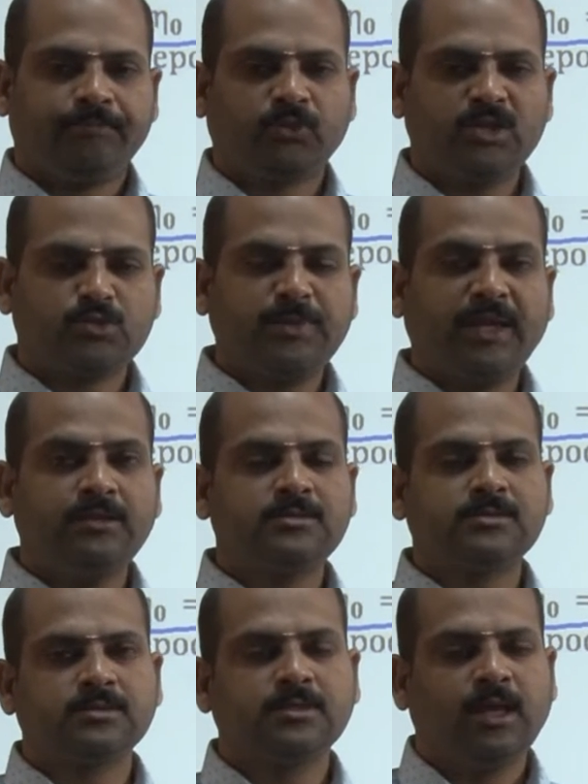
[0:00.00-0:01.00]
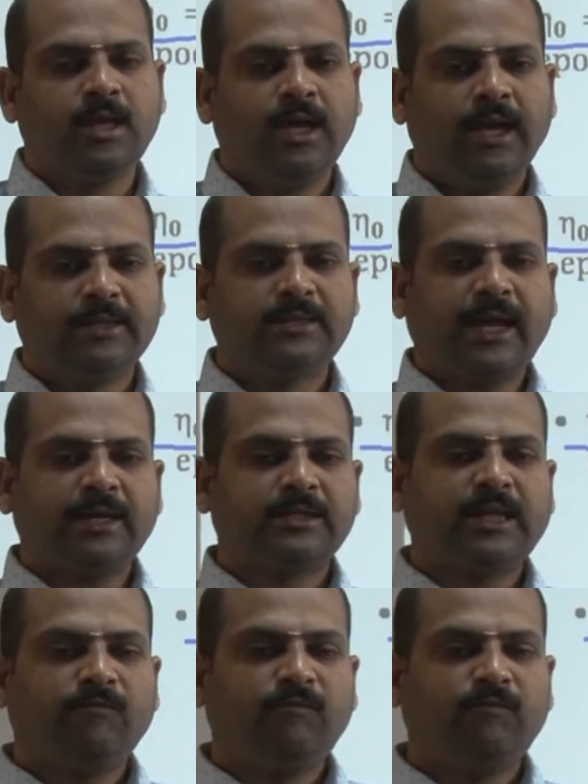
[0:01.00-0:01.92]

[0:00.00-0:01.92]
This means that the